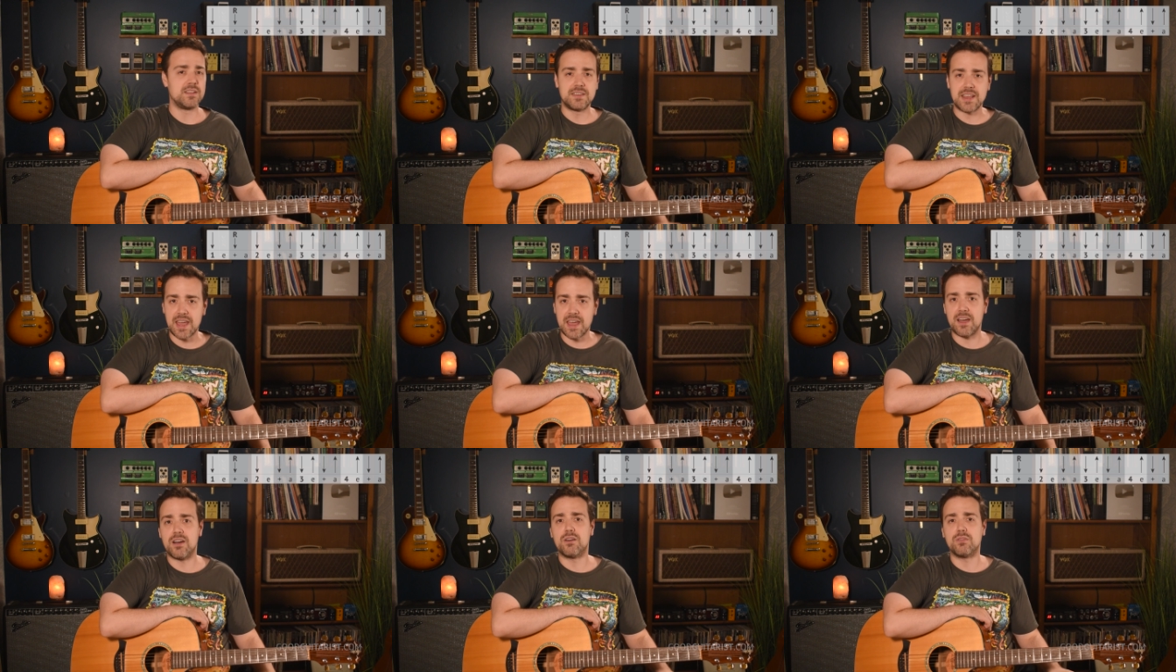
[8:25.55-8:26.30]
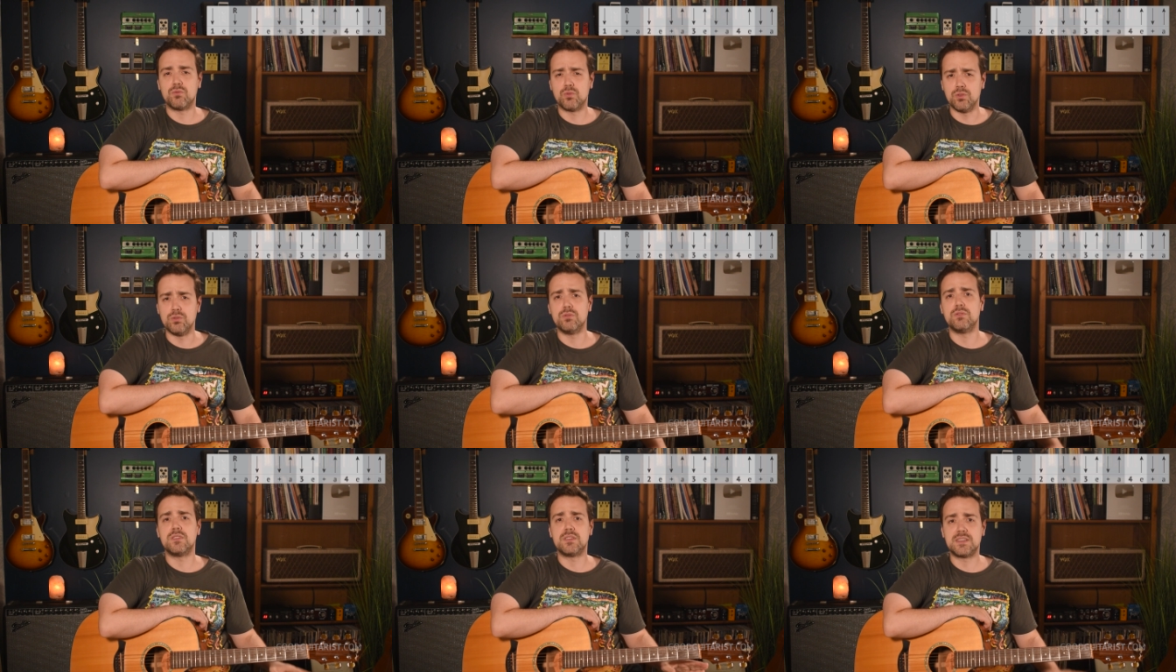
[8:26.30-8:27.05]
Down, root,
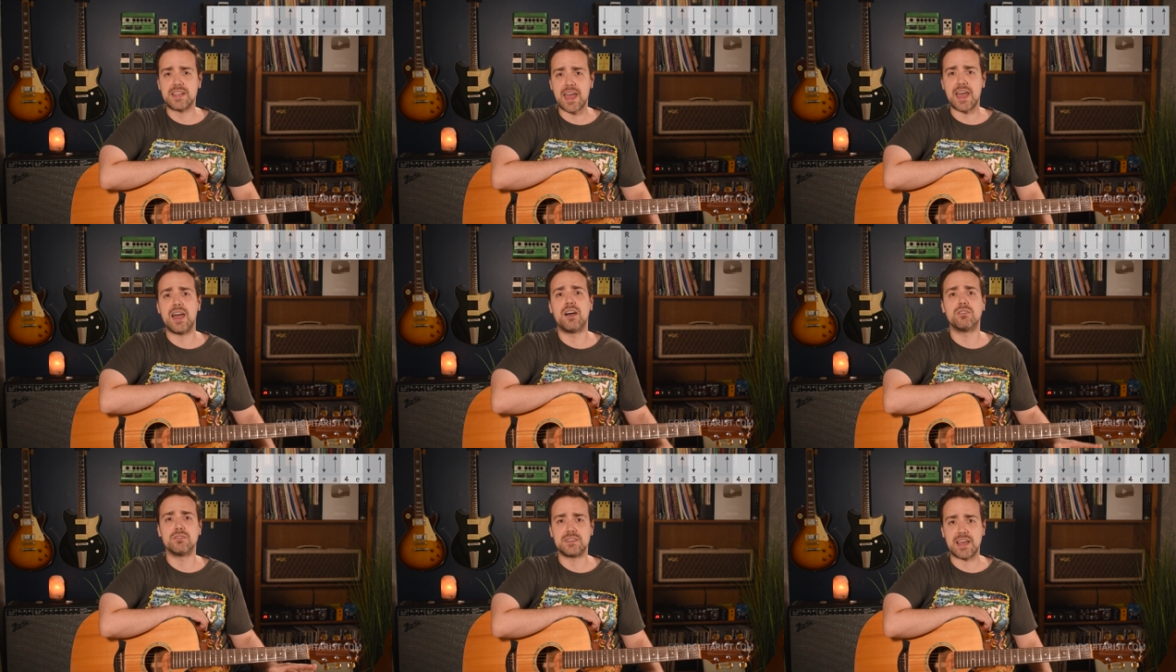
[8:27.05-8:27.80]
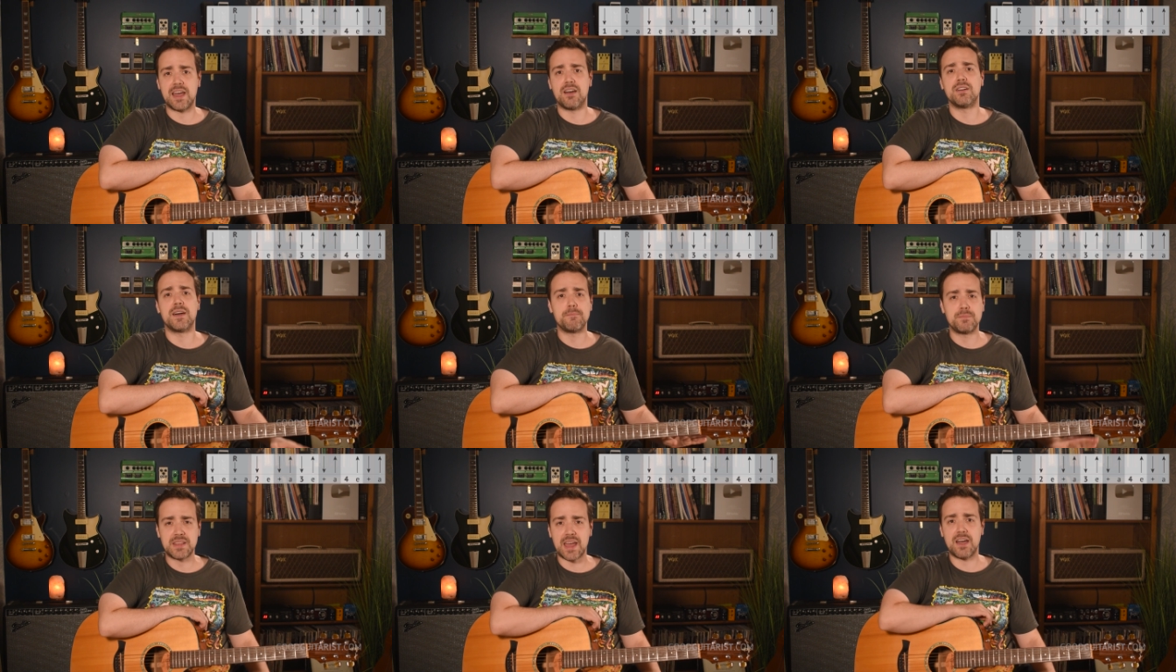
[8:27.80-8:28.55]
down, down, up,
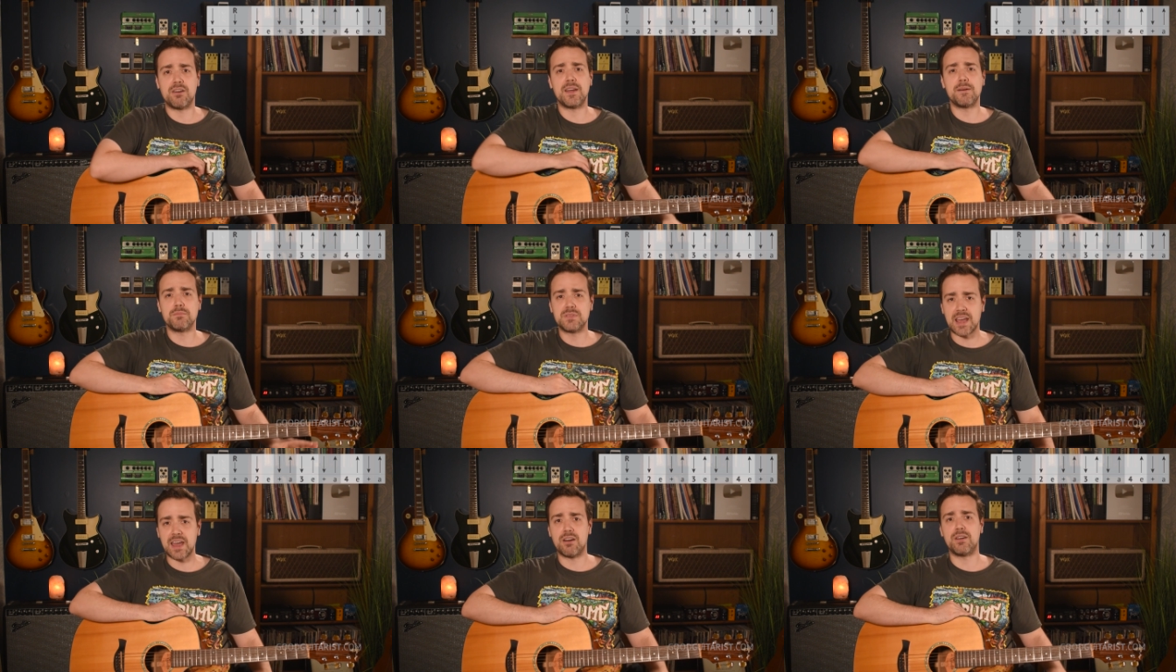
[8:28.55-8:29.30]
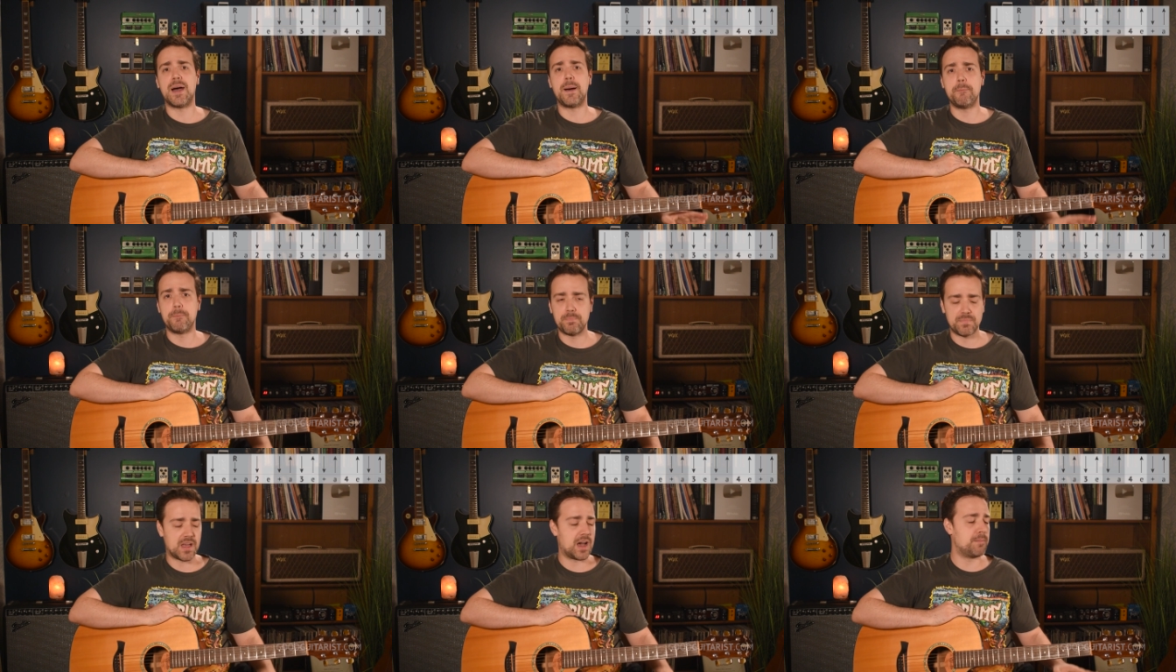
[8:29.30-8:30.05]
down, up, down, up,
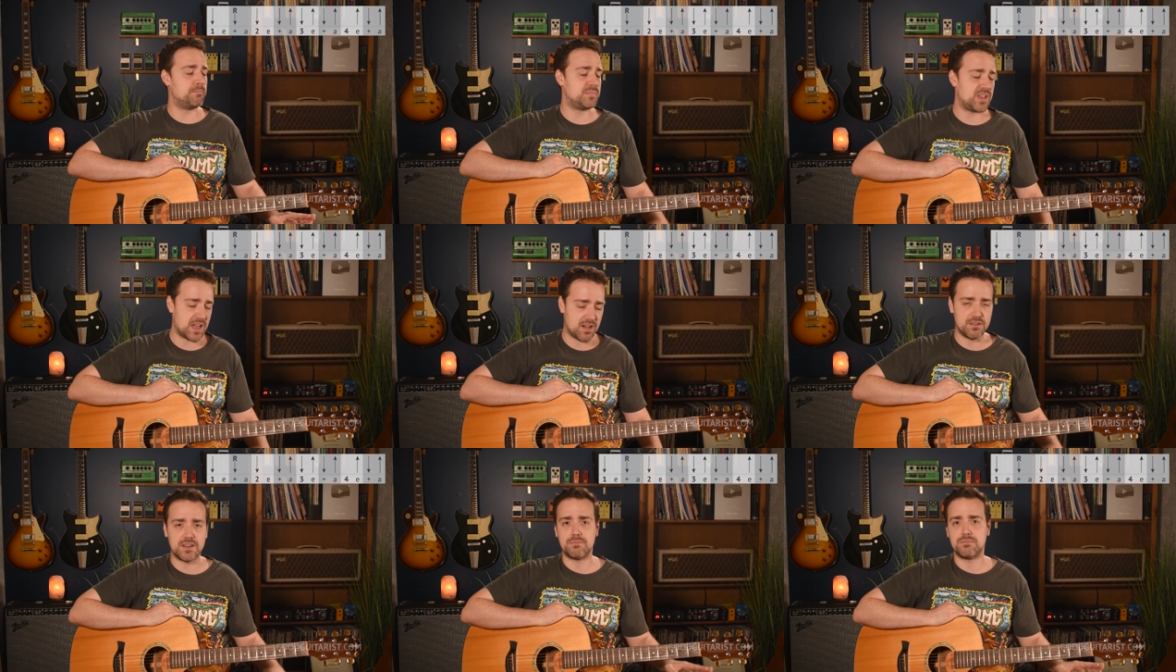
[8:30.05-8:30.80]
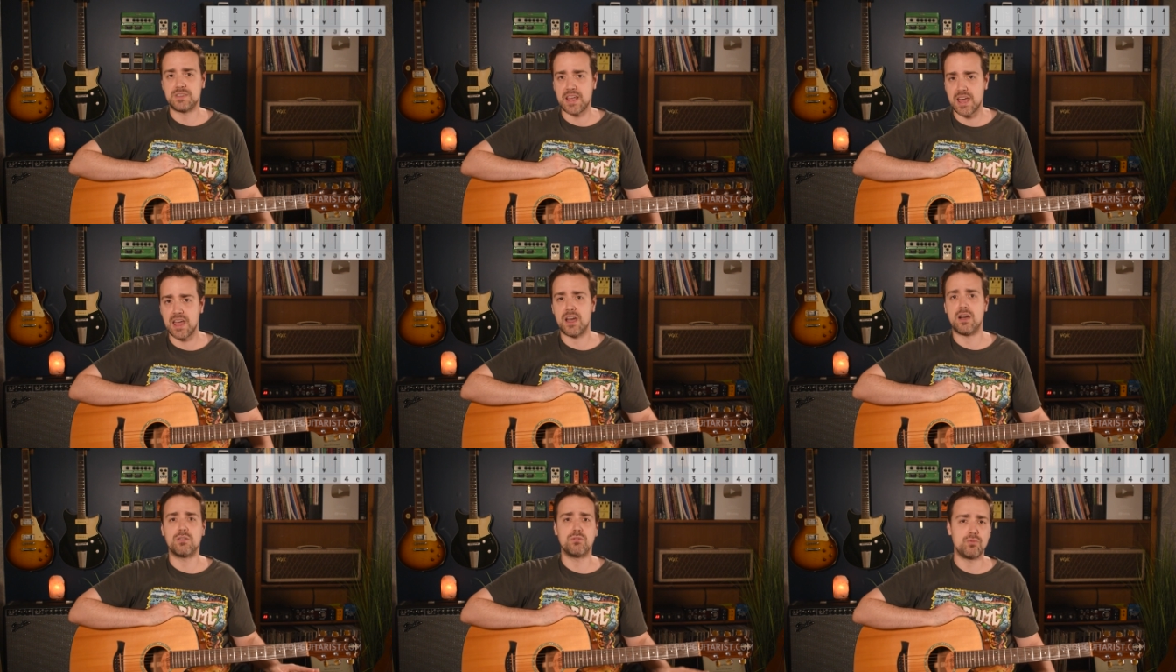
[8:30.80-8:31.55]
up, down, up,
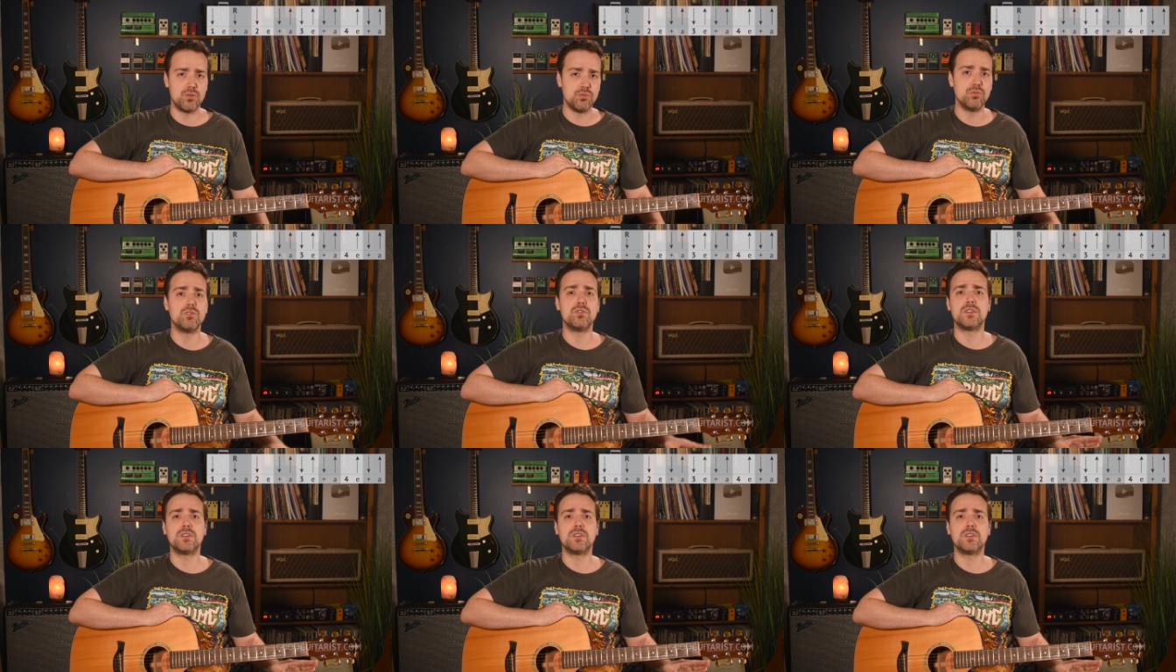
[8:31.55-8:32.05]
down, root,